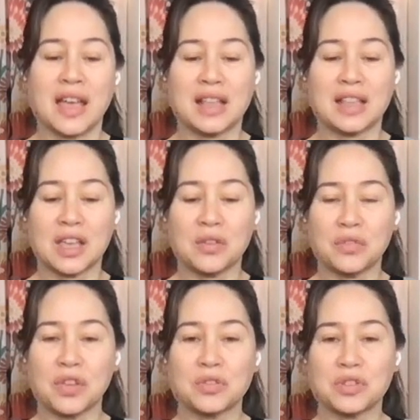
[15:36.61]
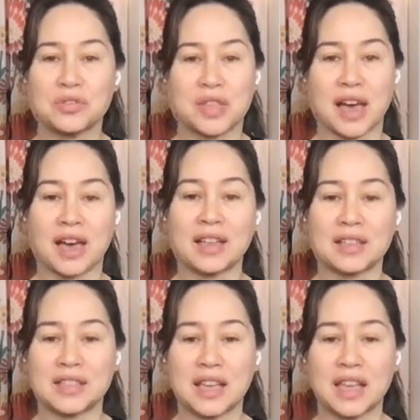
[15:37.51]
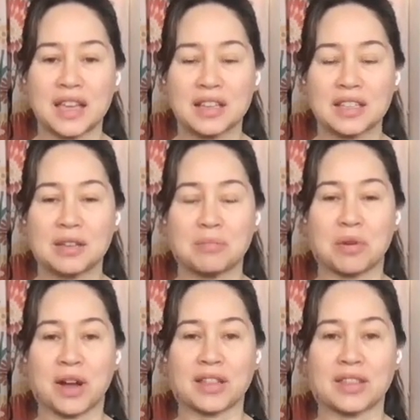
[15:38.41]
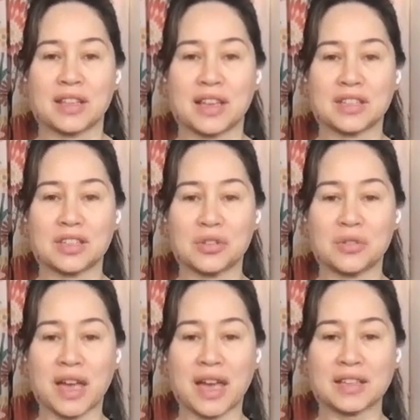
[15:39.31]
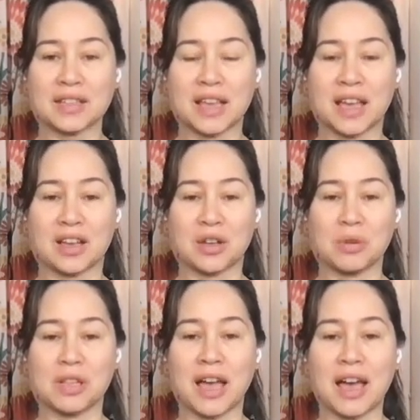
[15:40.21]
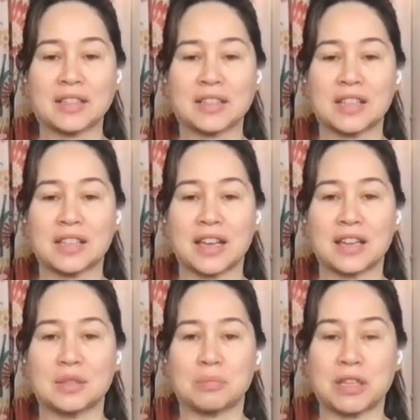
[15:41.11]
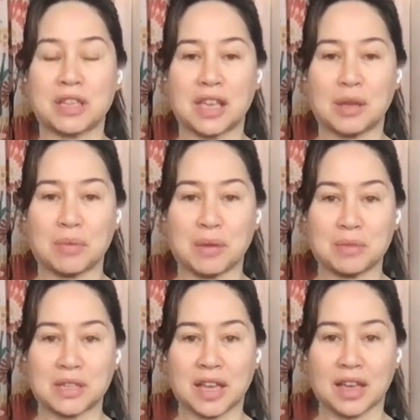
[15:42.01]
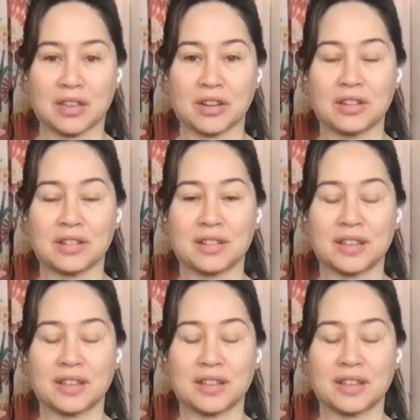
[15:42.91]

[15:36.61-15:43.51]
And if you do that, take a deep breath, and as you exhale, relax the legs but keep them together